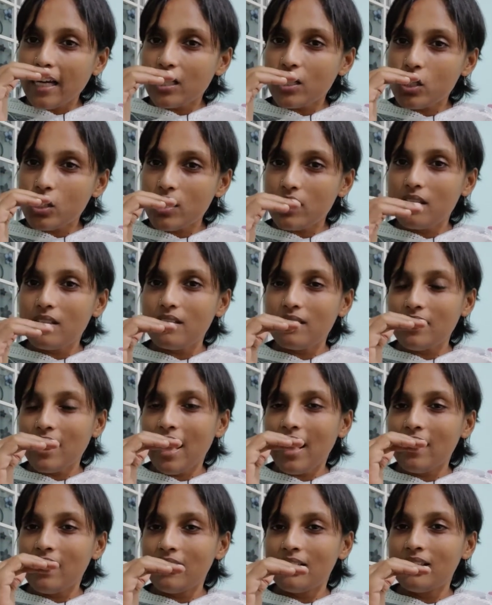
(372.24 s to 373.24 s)

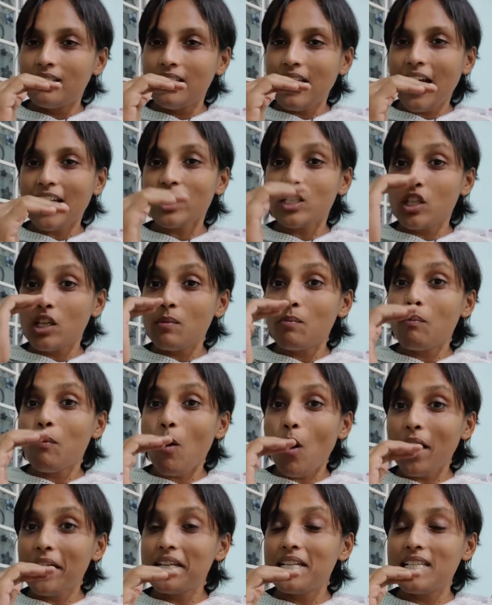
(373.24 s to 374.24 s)
action
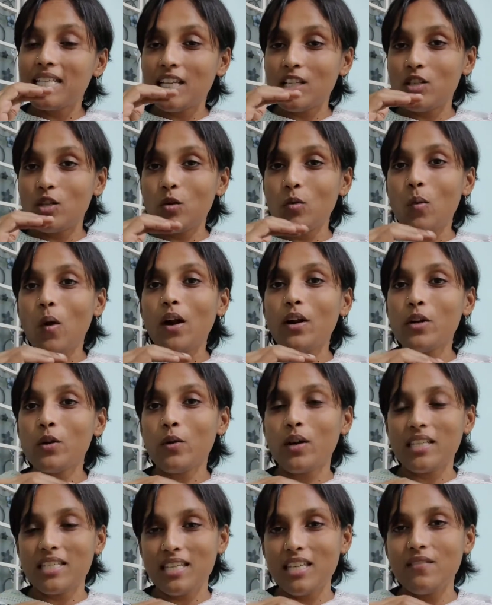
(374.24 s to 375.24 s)
points that you want
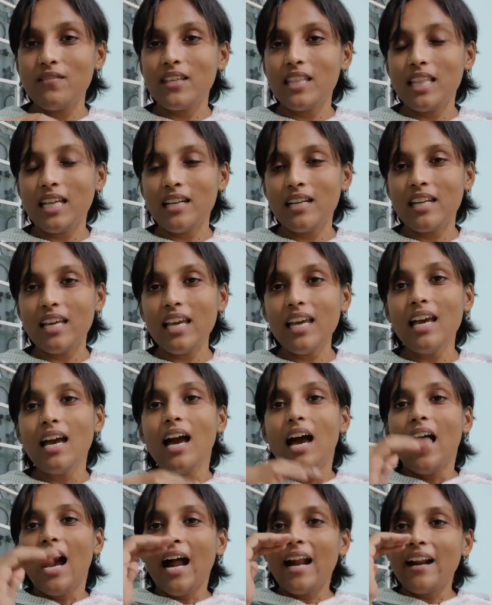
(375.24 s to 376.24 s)
to achieve in the day.
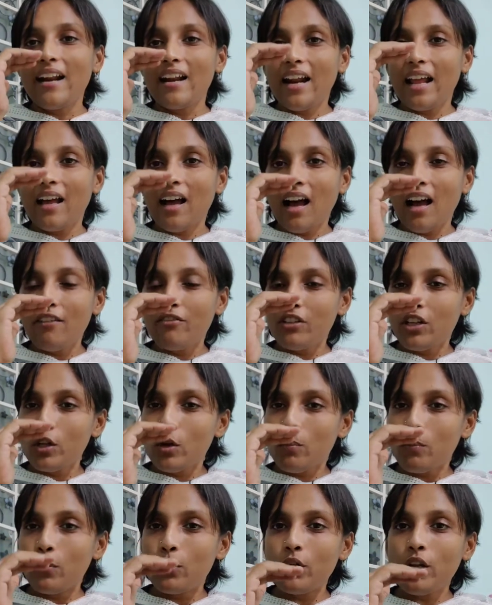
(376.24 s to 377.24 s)
And after
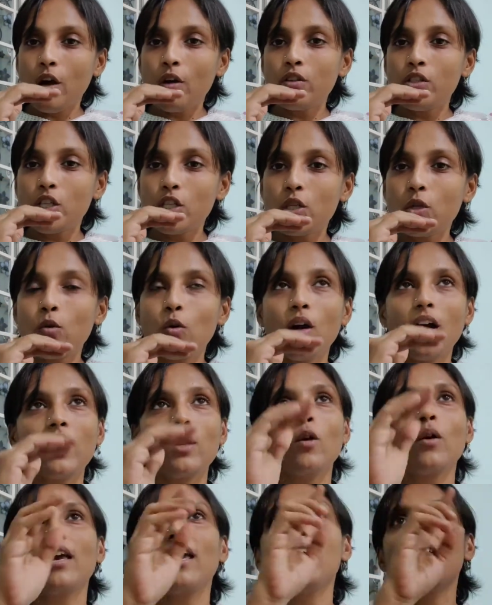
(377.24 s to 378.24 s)
you put down, just look
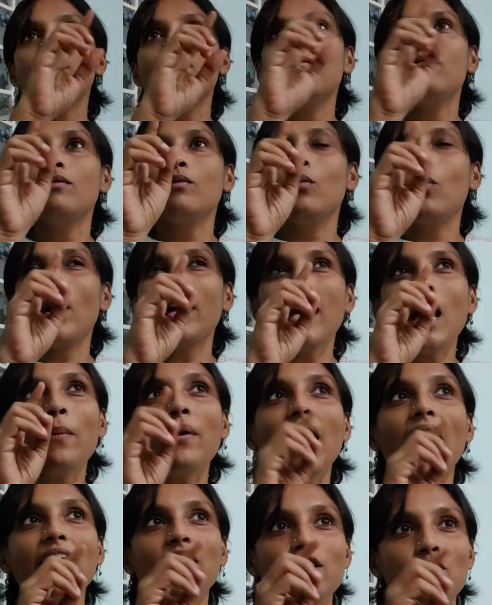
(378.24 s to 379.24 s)
at, okay, why
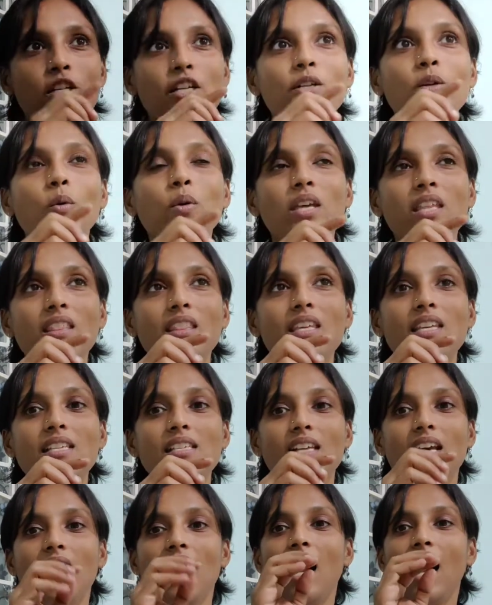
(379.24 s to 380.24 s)
am I actually doing
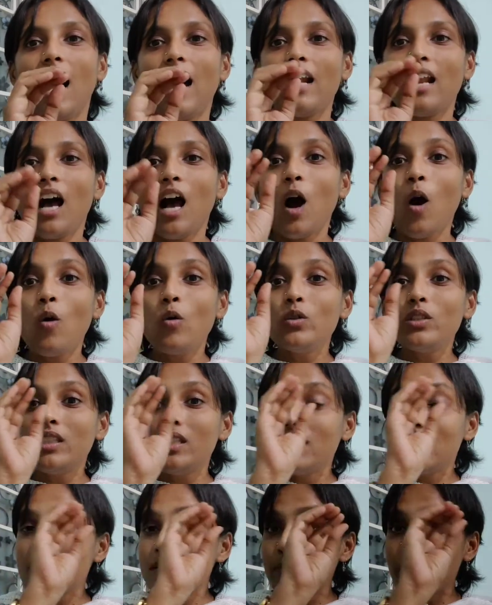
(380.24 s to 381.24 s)
this? And
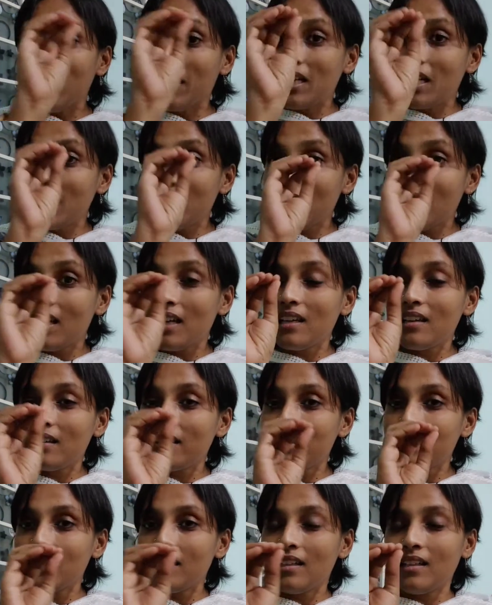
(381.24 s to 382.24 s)
how this
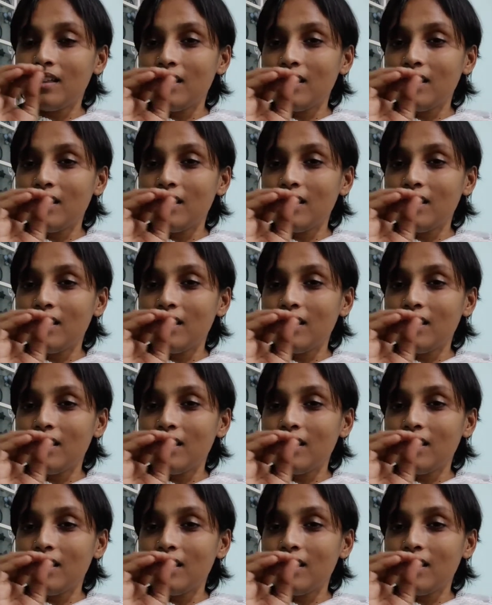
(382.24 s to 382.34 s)
particular,